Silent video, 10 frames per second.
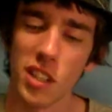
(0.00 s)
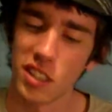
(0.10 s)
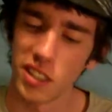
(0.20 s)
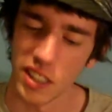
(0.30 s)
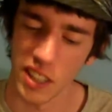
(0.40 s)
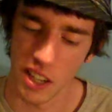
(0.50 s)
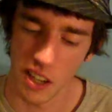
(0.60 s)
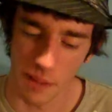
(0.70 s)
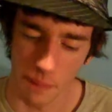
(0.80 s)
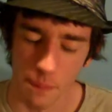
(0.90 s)
basically
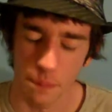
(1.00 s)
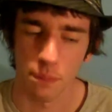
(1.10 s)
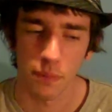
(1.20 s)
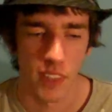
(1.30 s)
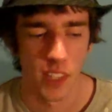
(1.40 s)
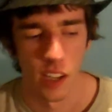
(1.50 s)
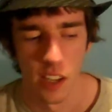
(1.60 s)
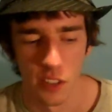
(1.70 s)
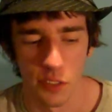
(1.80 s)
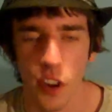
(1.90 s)

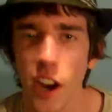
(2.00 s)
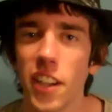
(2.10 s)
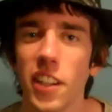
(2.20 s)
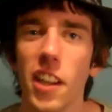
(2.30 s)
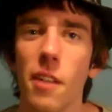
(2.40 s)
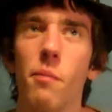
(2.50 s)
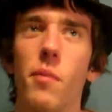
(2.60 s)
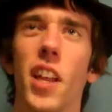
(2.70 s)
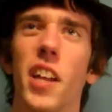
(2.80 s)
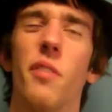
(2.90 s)
it's a fighting game,
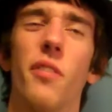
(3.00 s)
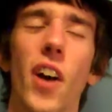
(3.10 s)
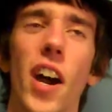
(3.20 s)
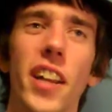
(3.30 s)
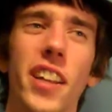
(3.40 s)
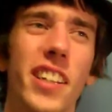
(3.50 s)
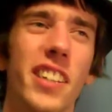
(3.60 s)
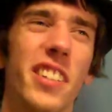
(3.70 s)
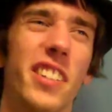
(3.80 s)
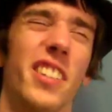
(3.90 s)
like a
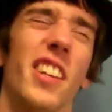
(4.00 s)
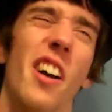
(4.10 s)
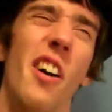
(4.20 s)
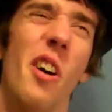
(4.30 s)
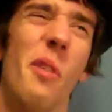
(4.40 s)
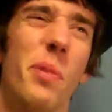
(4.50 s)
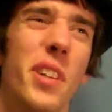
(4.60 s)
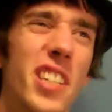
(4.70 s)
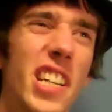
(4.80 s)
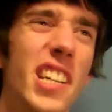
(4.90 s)
fighting
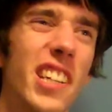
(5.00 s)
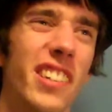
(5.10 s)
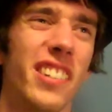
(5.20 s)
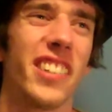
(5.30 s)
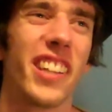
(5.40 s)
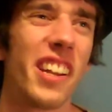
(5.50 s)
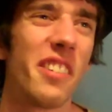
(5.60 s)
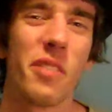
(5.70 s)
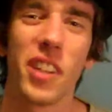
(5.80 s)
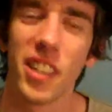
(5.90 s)
RPG
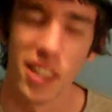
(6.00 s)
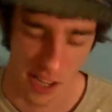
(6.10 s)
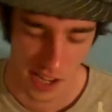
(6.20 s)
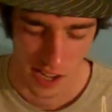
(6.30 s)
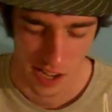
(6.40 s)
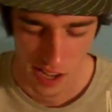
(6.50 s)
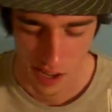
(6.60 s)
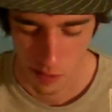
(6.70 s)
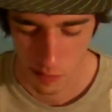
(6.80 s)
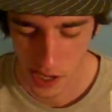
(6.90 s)
kind of thing,
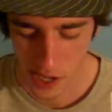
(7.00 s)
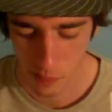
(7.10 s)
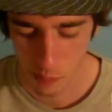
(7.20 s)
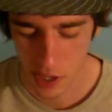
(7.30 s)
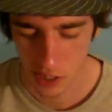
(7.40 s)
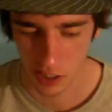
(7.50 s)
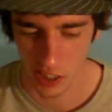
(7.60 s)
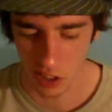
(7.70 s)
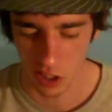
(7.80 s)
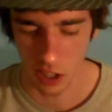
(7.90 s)
where
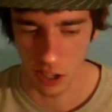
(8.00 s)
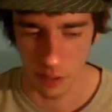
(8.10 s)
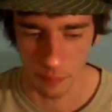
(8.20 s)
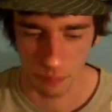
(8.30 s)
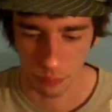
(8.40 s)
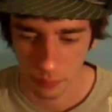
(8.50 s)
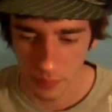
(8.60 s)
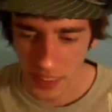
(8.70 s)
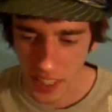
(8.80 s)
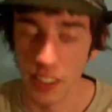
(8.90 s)
basically it's
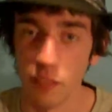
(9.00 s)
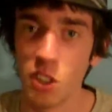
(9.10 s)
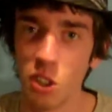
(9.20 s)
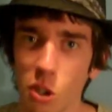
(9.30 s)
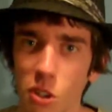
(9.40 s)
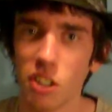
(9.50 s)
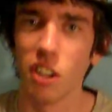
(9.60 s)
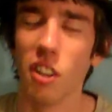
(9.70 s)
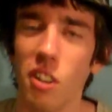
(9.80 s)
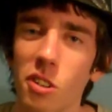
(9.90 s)
they've took
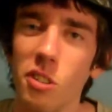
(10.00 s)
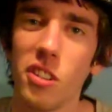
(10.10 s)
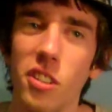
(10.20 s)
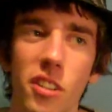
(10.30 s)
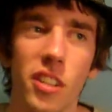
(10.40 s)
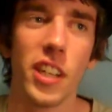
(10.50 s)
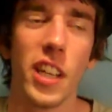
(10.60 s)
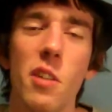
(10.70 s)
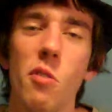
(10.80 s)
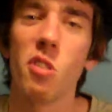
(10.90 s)
a load of
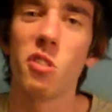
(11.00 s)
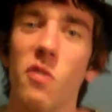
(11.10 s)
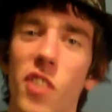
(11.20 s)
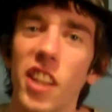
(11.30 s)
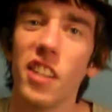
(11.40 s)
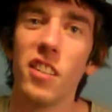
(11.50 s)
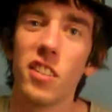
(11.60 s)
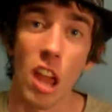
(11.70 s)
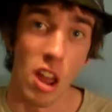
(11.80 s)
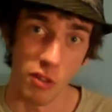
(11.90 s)
heroes and
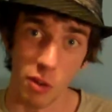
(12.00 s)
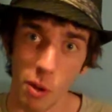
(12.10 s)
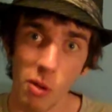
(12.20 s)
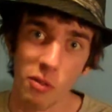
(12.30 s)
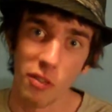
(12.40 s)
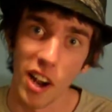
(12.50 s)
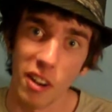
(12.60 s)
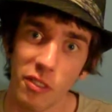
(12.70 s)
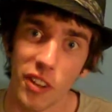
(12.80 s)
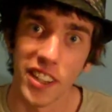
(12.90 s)
villains from all
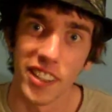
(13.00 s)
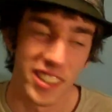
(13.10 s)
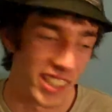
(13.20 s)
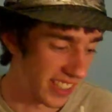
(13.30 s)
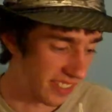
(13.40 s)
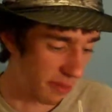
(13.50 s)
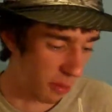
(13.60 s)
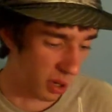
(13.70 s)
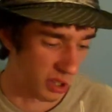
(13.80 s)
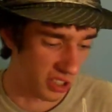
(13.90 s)
Final Fantasies
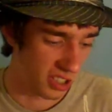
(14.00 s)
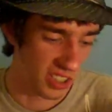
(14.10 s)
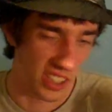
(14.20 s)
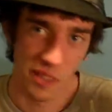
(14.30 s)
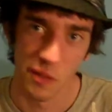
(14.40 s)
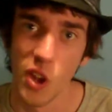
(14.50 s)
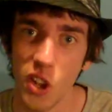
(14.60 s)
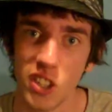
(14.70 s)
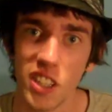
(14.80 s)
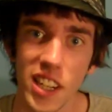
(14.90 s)
1 to
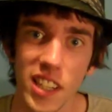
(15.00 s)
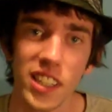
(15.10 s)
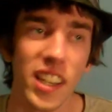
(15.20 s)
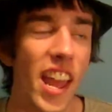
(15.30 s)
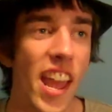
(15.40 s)
13.